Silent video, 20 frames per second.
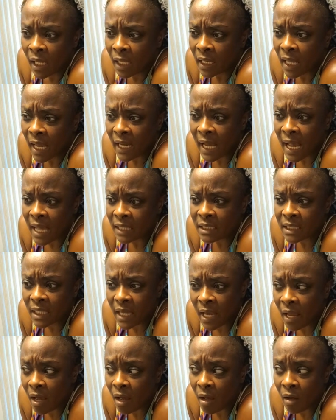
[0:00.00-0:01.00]
like I
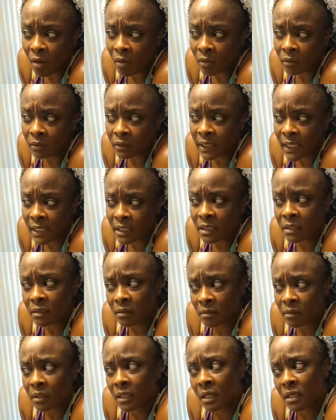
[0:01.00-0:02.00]
tell
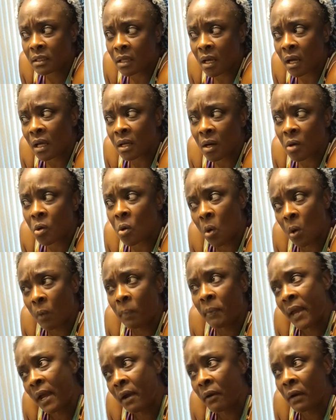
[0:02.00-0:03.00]
this this other
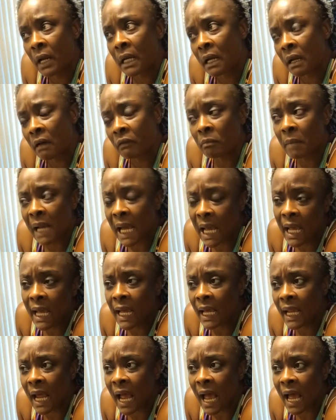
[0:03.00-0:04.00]
co-parent of
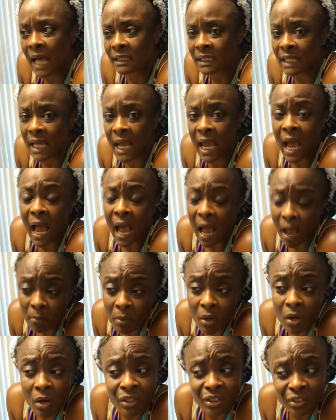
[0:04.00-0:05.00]
mine, I said,
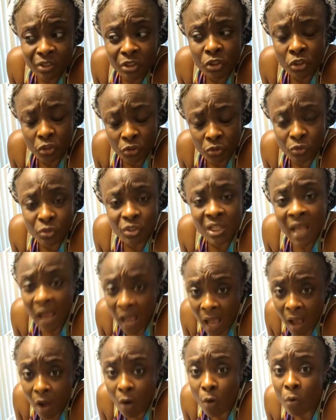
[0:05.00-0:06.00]
I'm going to choose
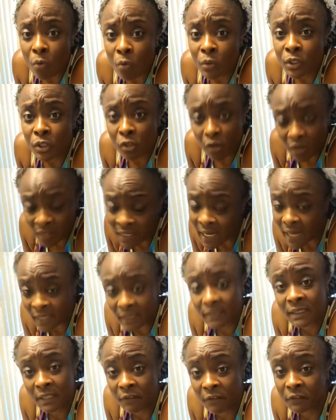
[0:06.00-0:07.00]
how your
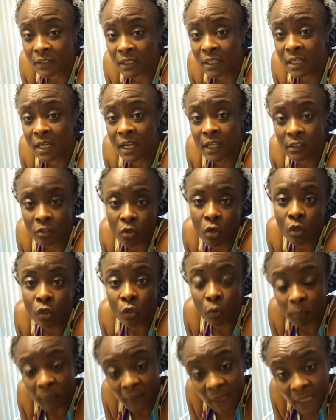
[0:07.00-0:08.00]
negativity is going
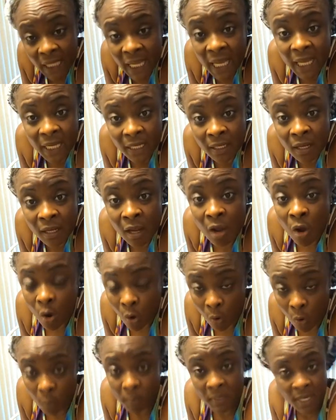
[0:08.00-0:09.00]
to play
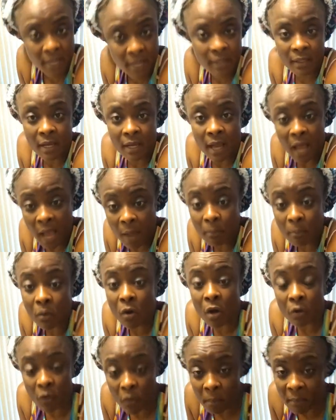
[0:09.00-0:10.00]
on me. I'm
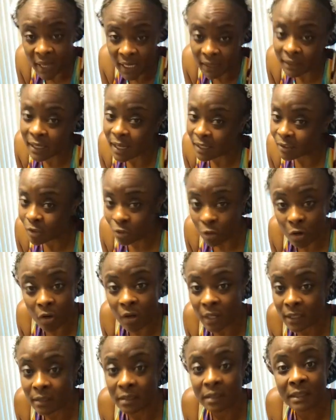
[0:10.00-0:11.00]
going to make that
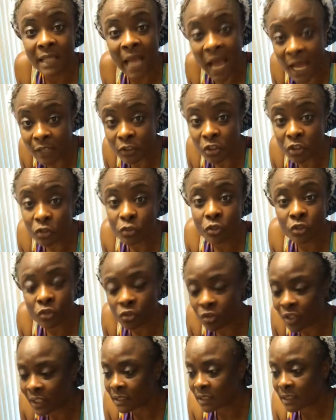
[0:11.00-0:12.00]
choice. Not you.
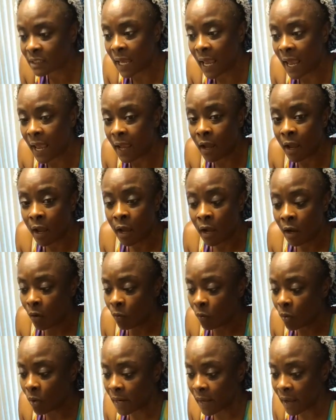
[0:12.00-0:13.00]
You can say,
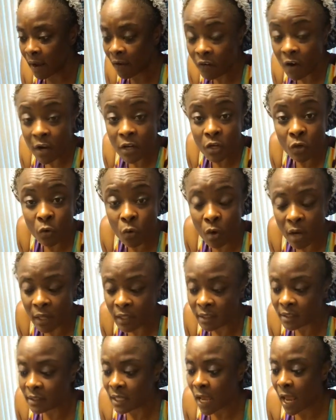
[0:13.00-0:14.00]
Whatever you want
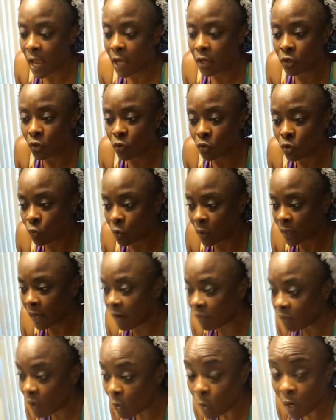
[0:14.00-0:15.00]
to say, use
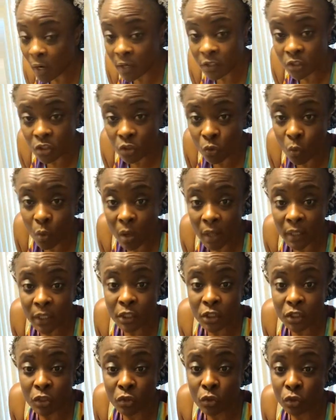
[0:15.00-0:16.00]
whatever words you want
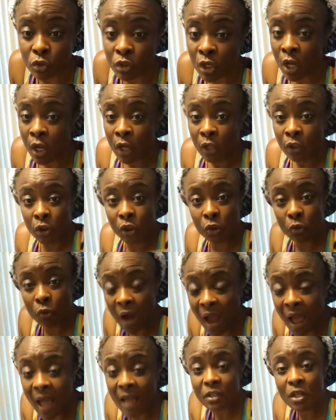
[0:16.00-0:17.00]
to use.
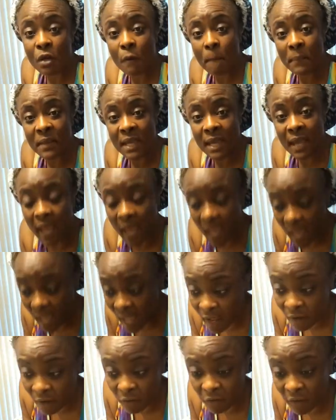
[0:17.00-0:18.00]
Try to
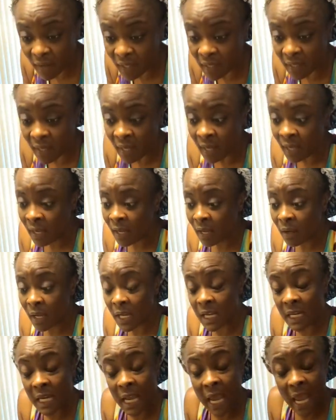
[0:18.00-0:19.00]
behave in
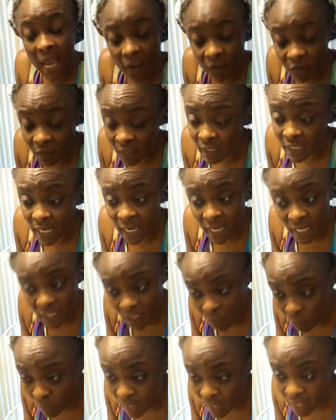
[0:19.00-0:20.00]
in ev- in
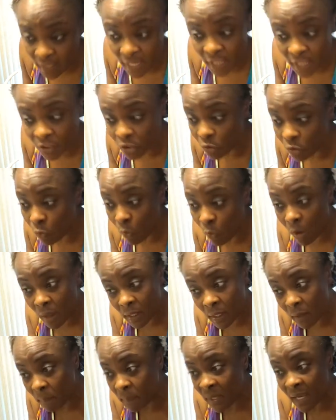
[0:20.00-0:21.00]
any way that you
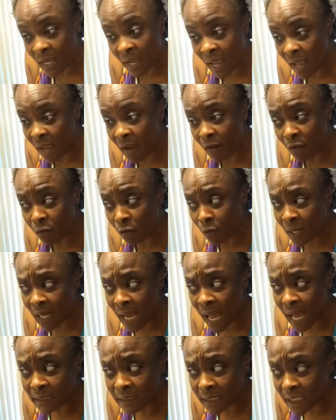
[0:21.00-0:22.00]
want to behave. When
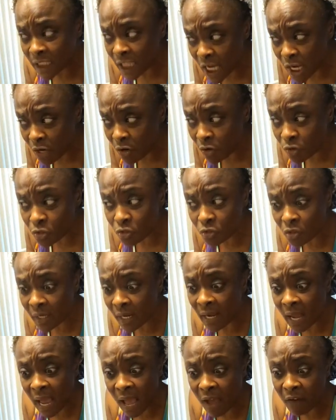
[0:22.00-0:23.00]
I see you, you
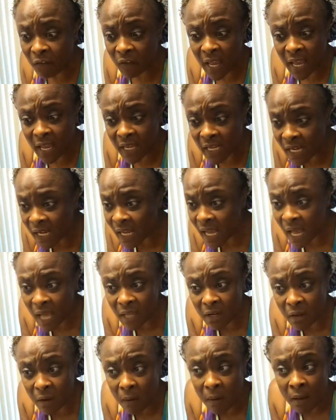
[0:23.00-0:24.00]
can have any
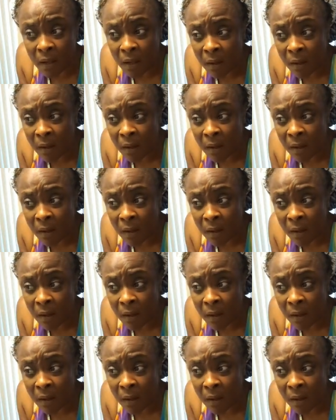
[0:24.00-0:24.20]
kind of